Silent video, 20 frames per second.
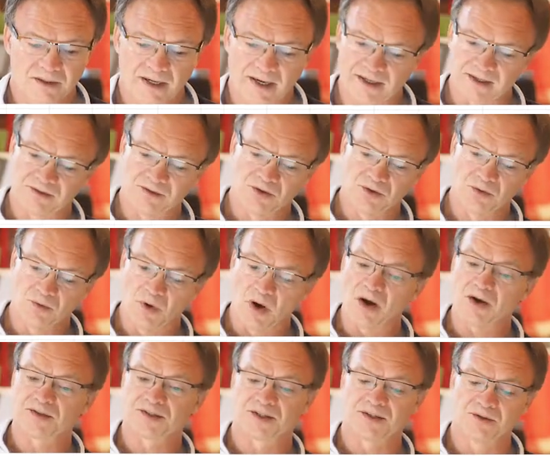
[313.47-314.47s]
and
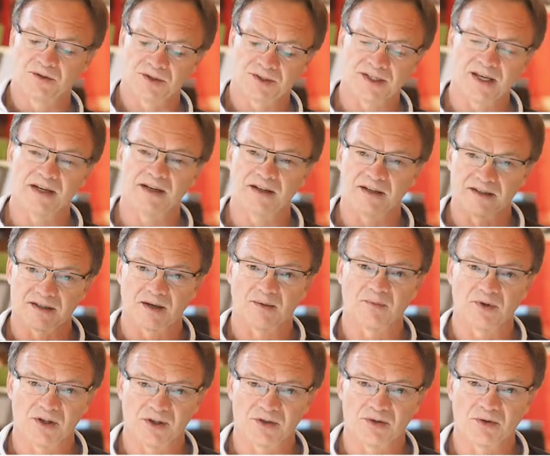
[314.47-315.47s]
you're sending
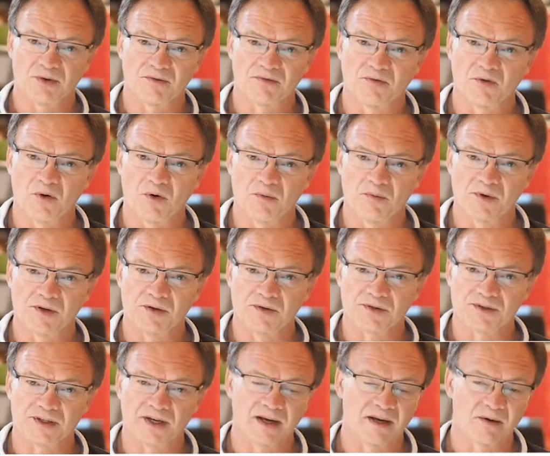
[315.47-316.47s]
somebody to a form, and
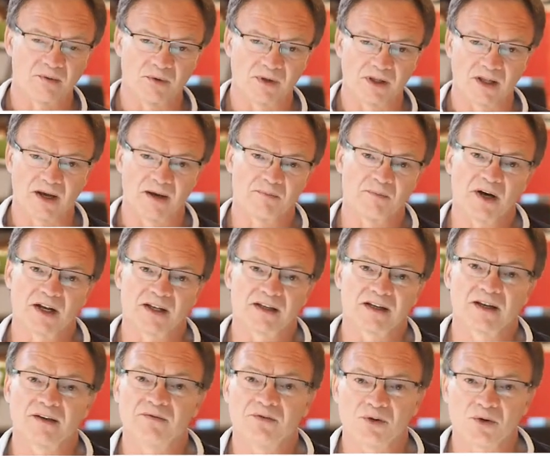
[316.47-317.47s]
you're saying, well, I might
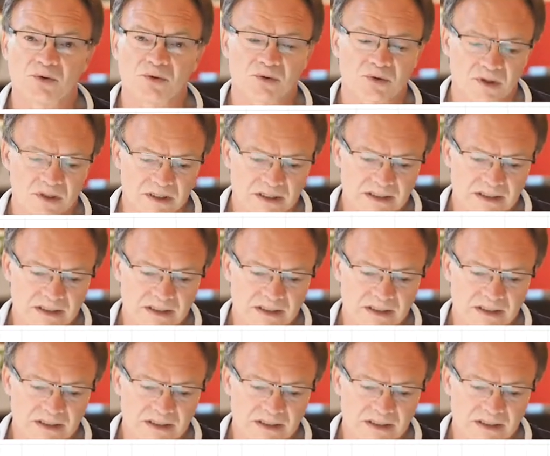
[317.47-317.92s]
give you